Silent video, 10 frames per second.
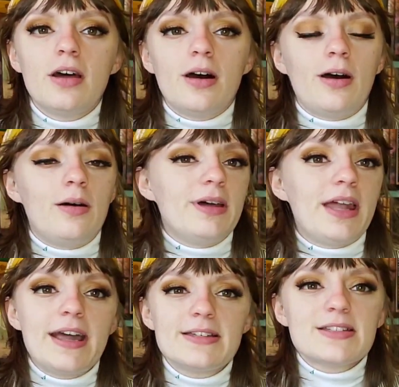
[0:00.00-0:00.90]
And
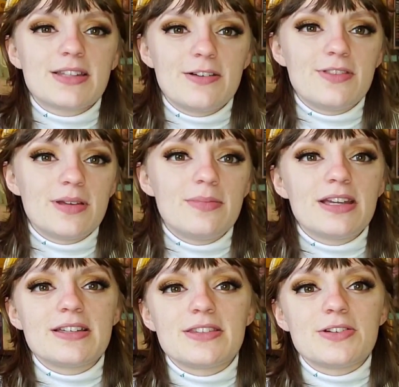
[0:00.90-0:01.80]
I just love them
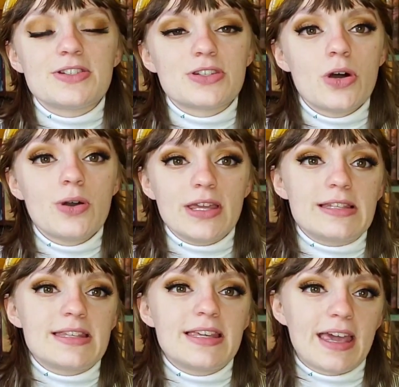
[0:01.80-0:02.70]
because they're so
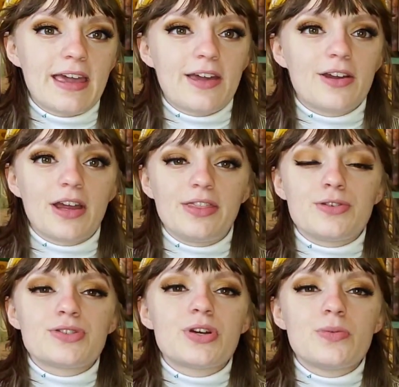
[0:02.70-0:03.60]
easy care and
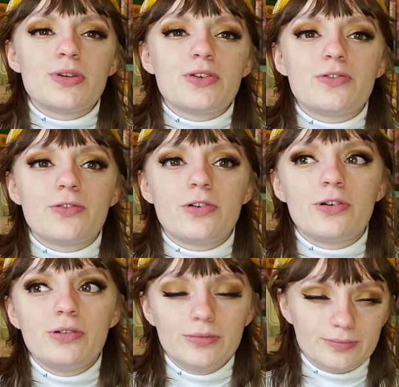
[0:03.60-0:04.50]
they're so
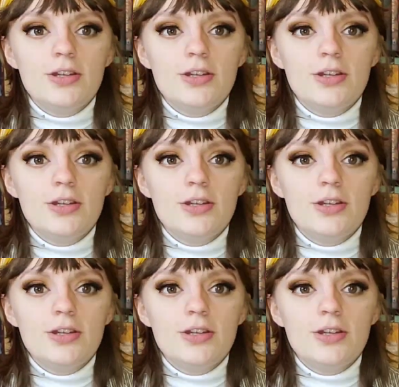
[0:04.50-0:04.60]
beautiful.